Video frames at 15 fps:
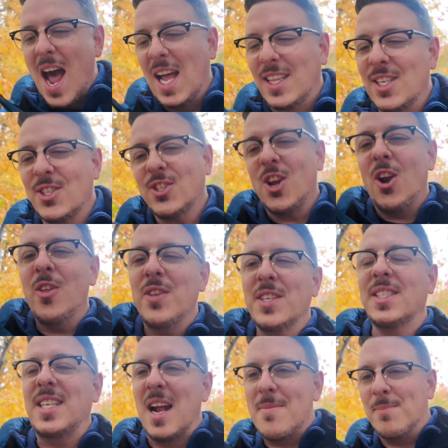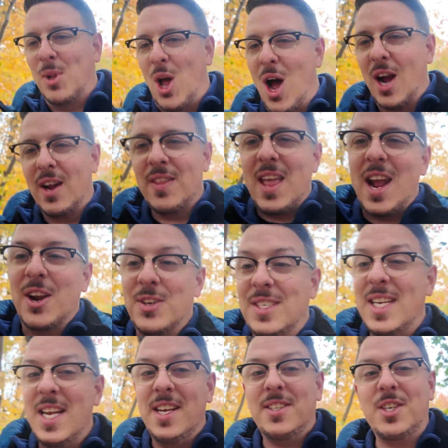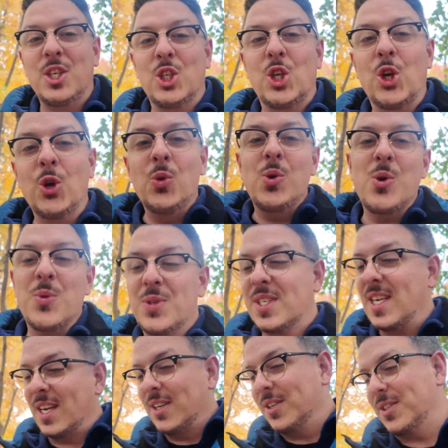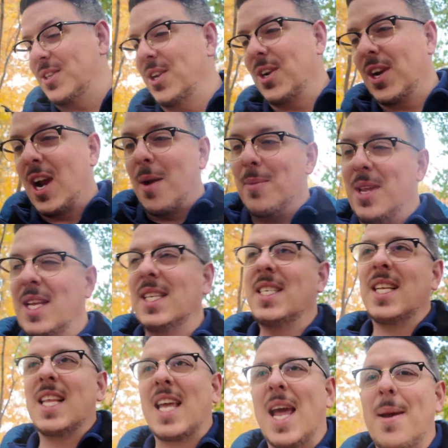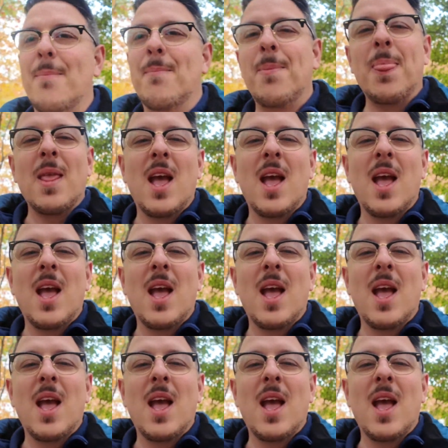At the start of this devlog, they are teasing two new skills that are coming into the game.